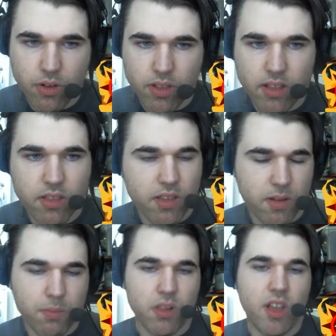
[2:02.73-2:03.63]
That's
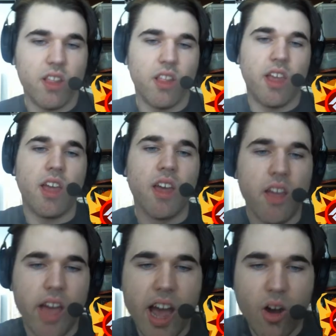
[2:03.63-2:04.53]
completely
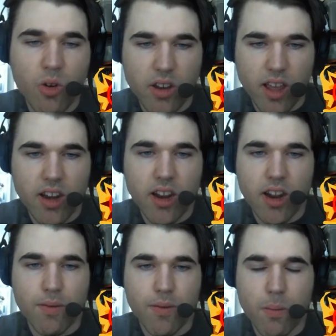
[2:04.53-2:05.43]
outdated
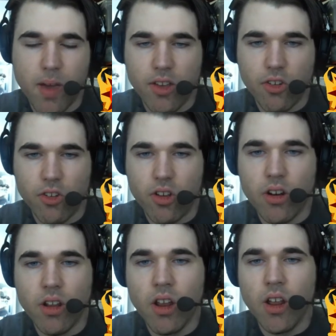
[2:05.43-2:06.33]
information.
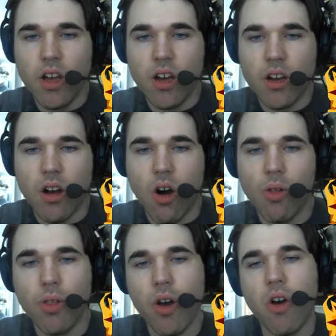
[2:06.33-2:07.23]

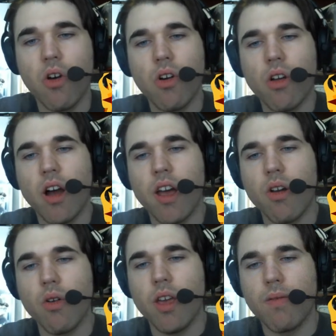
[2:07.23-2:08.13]
Although I
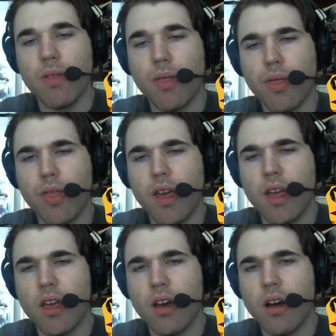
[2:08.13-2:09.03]
don't even
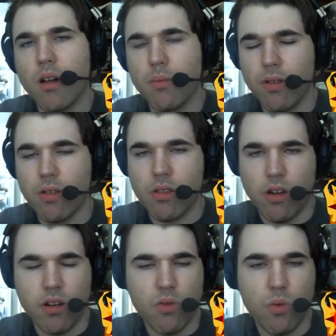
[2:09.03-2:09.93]
think en
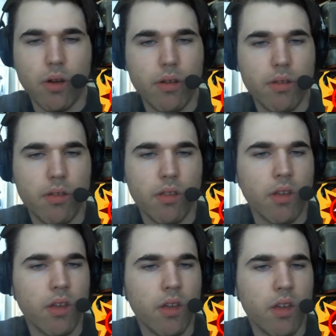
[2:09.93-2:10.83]
passant was
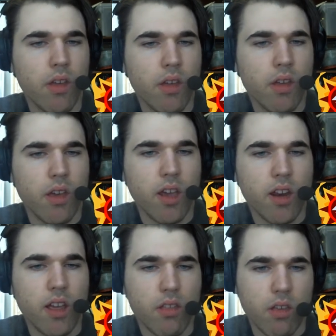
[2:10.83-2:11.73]

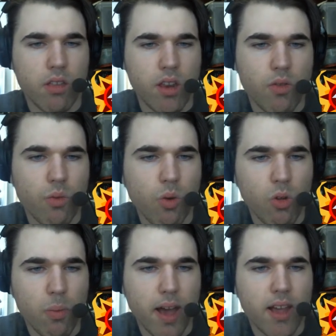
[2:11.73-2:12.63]
an existing
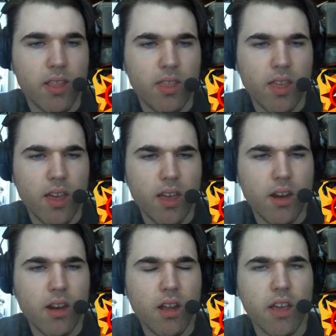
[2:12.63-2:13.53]
rule back
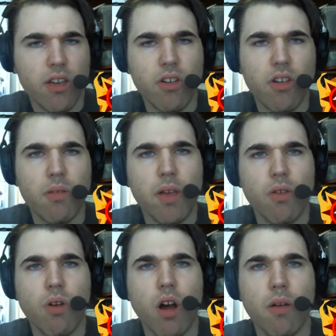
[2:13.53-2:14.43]
then. I could be
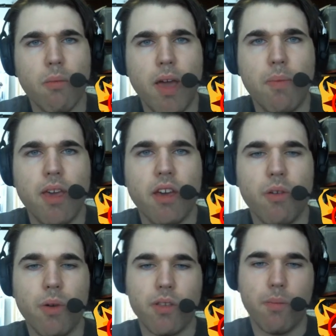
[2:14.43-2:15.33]
wrong. Maybe
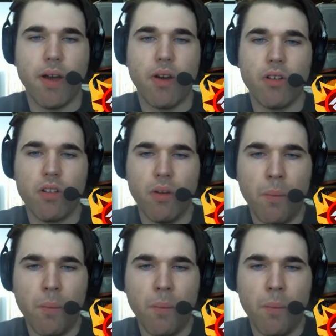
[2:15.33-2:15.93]
it was about